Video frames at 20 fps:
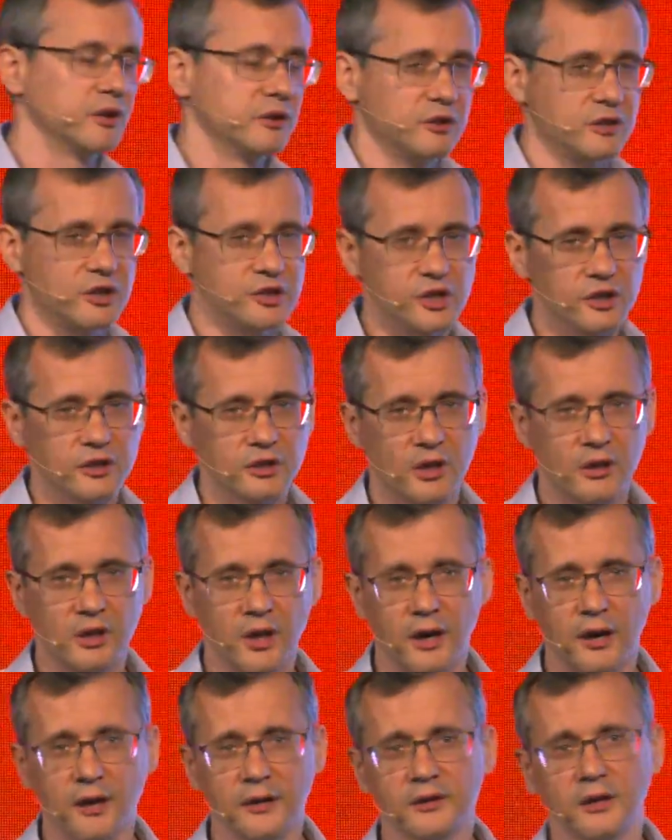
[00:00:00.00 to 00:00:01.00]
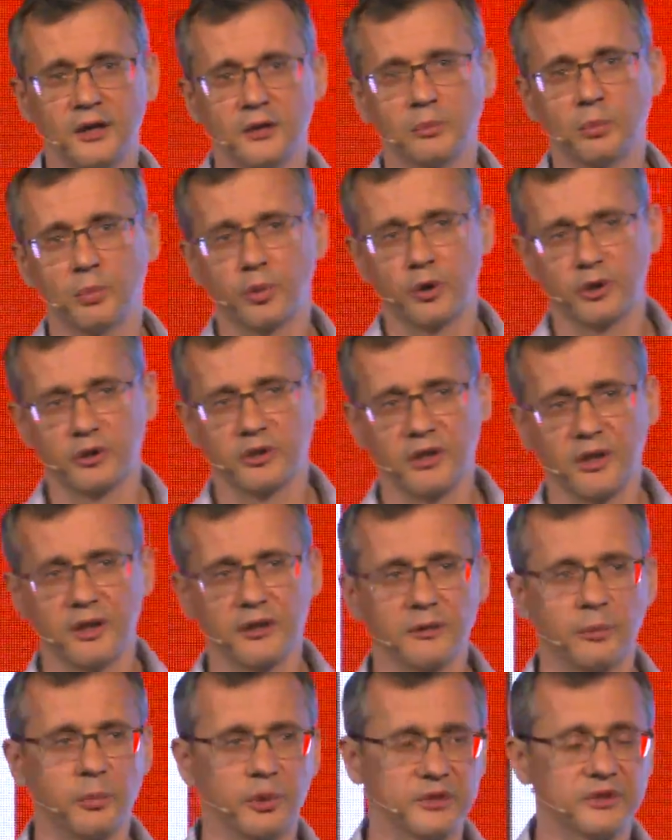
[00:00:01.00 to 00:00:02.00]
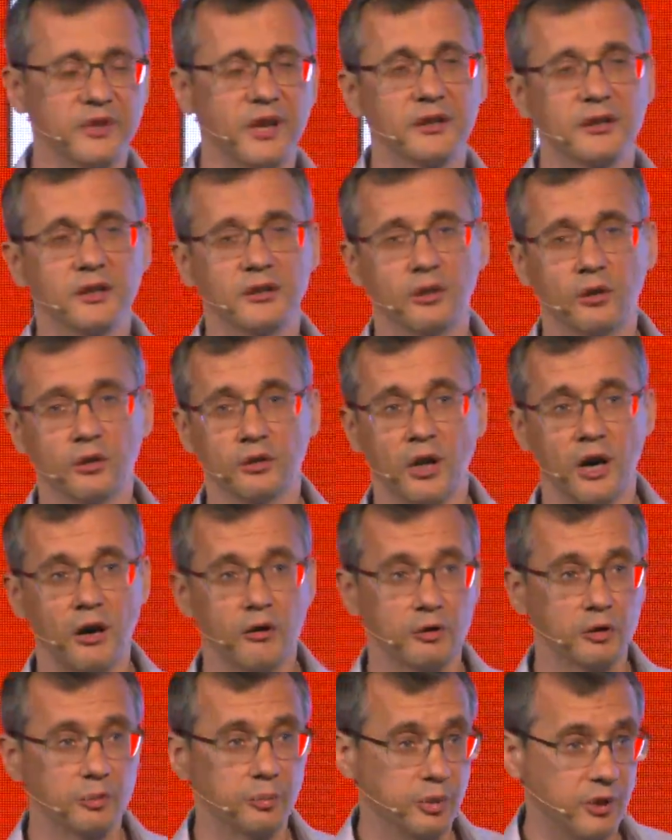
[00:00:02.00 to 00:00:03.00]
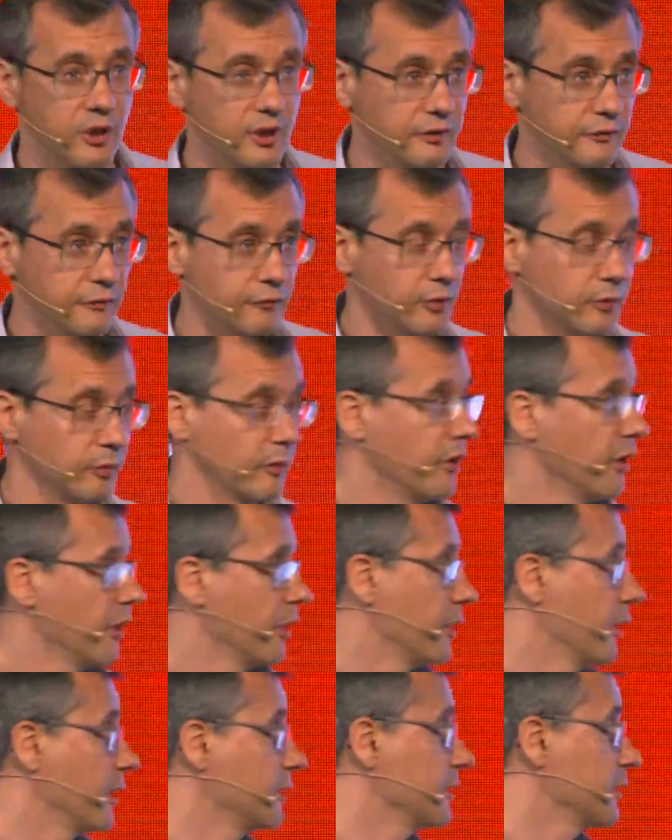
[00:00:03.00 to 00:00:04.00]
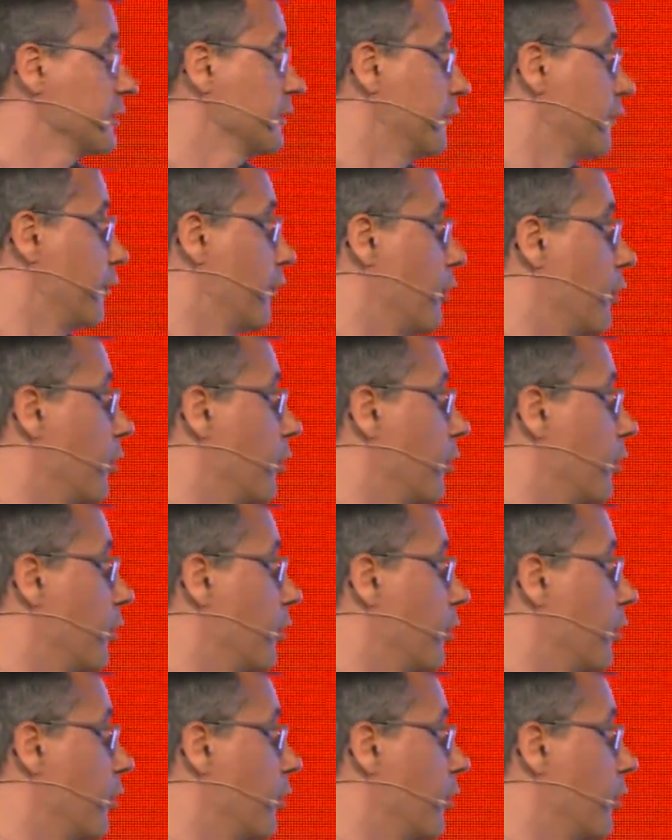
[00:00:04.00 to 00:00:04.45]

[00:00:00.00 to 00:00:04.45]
digitalized and presented on our platform. That is